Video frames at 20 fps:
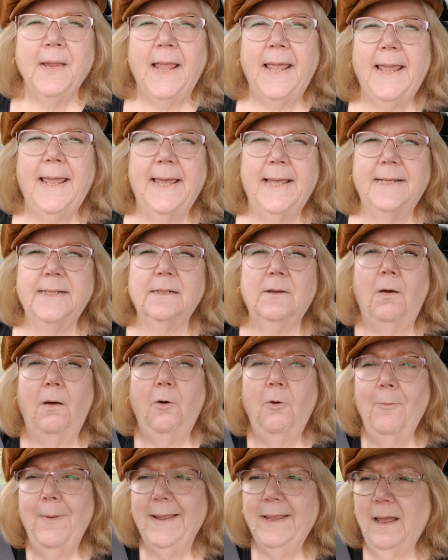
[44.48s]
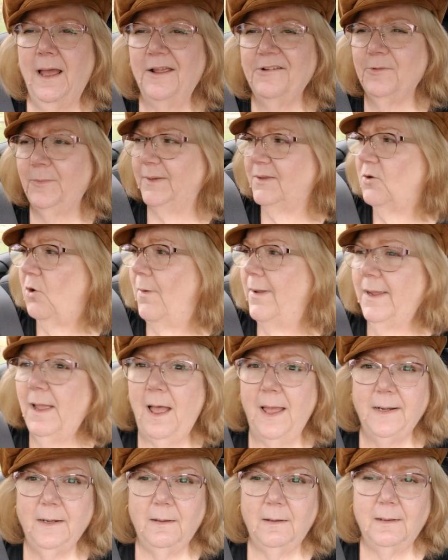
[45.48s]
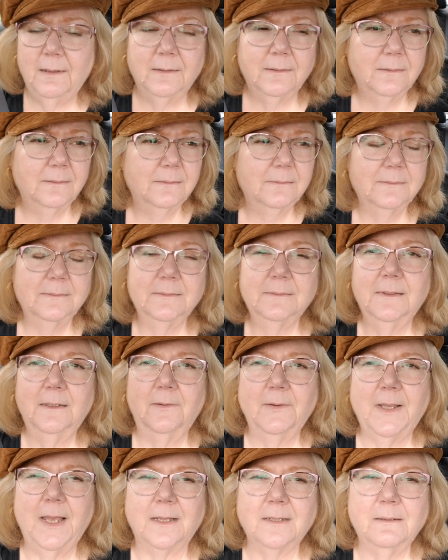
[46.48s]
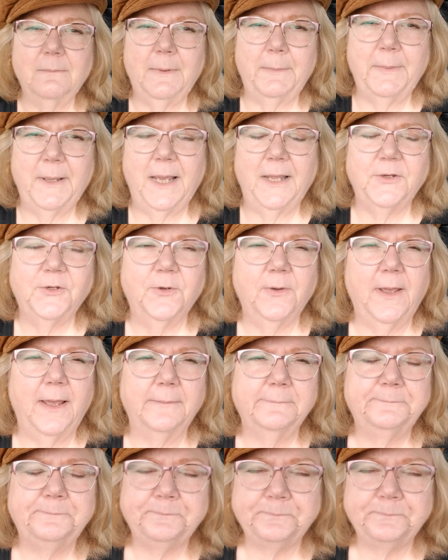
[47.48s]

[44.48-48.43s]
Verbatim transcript: And oh my gosh, what's going on? Oh, oh I got oh, I got somebody behind you. Okay.